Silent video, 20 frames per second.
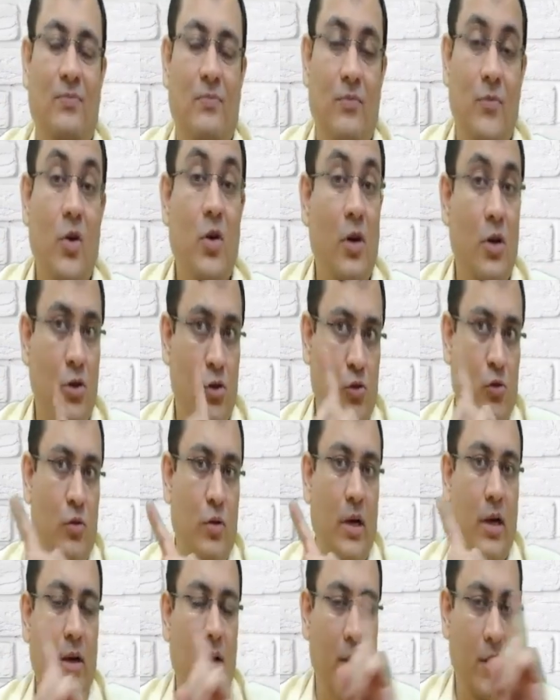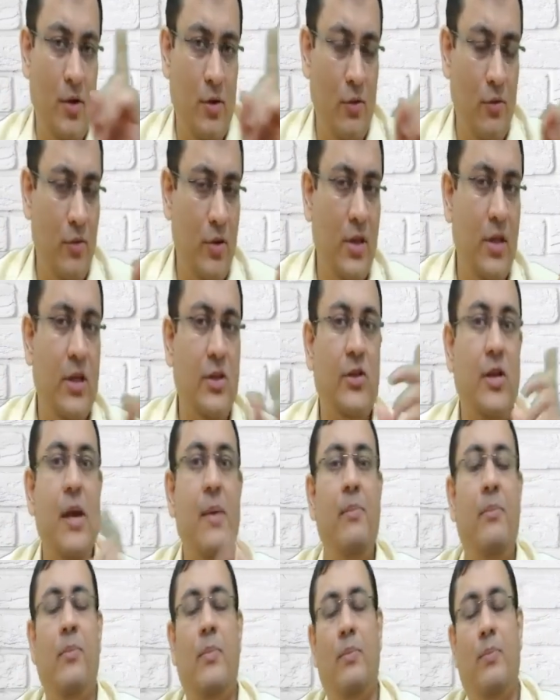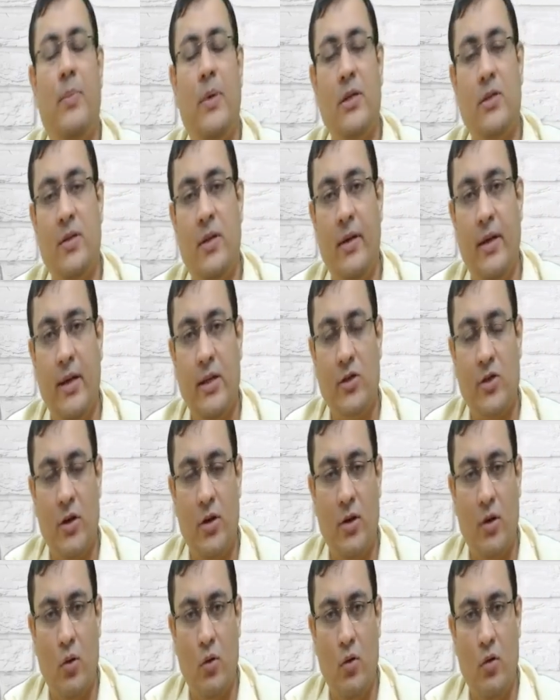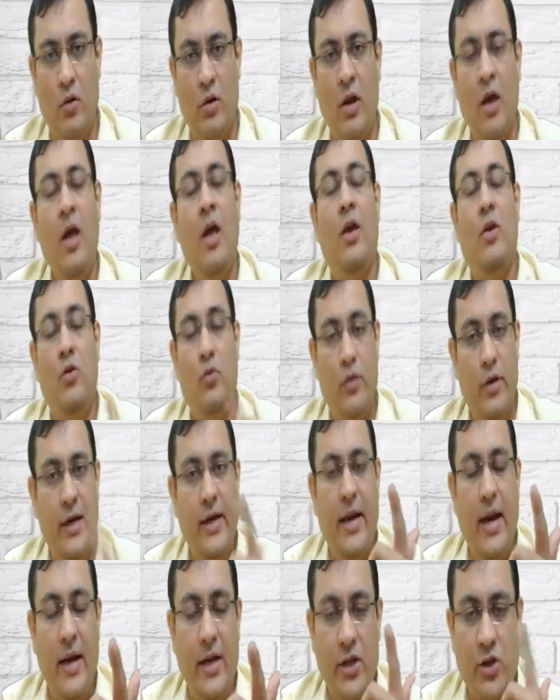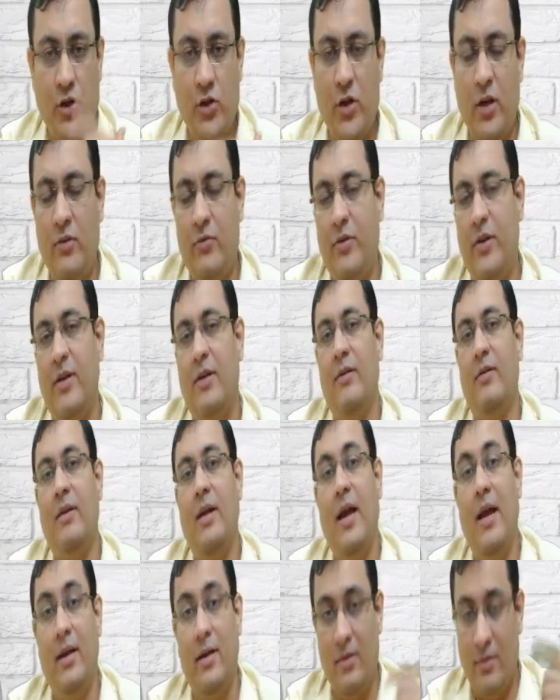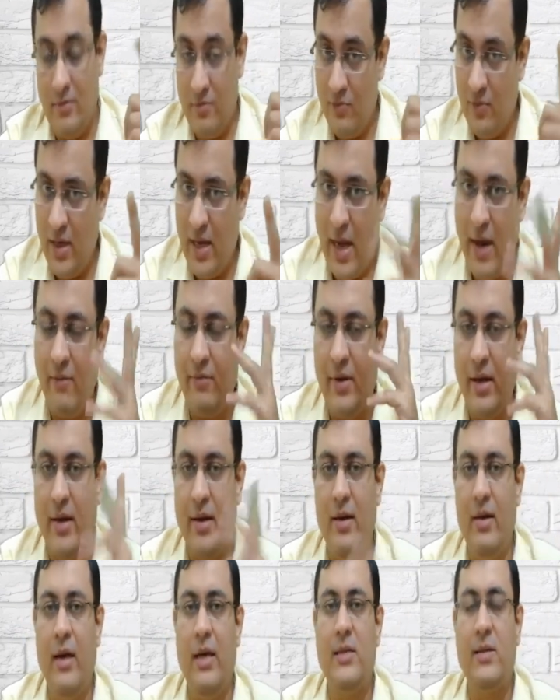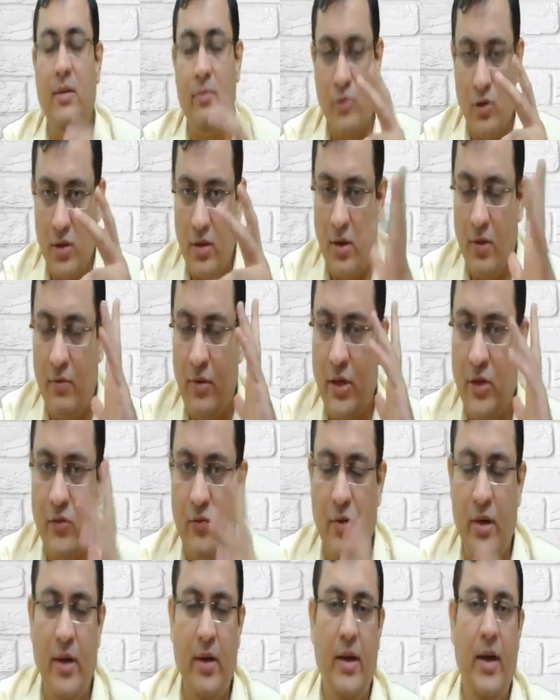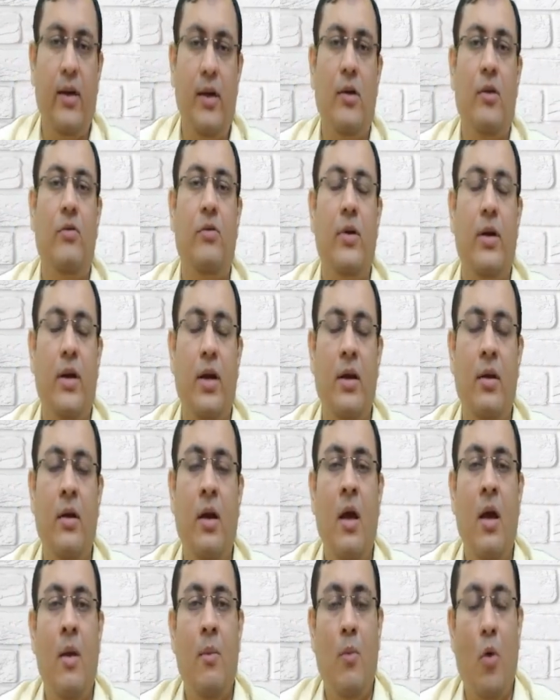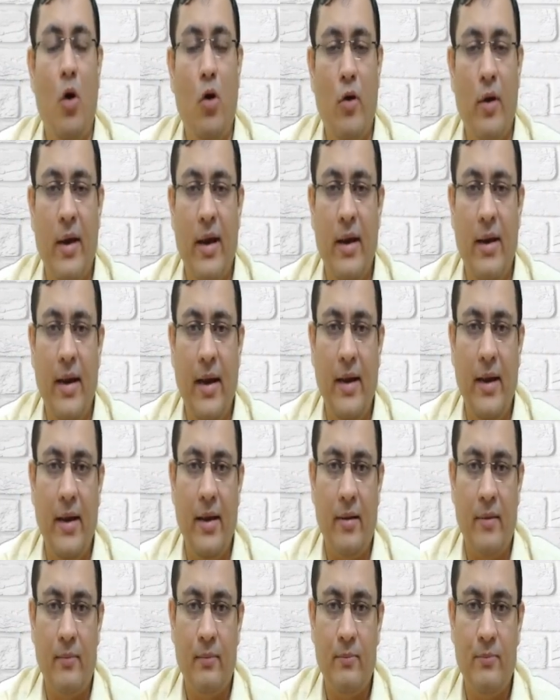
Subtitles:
because to continue with the same percentage control, you need additional fund, and we have taken assumption of risk-free rate of return, borrowing and lending.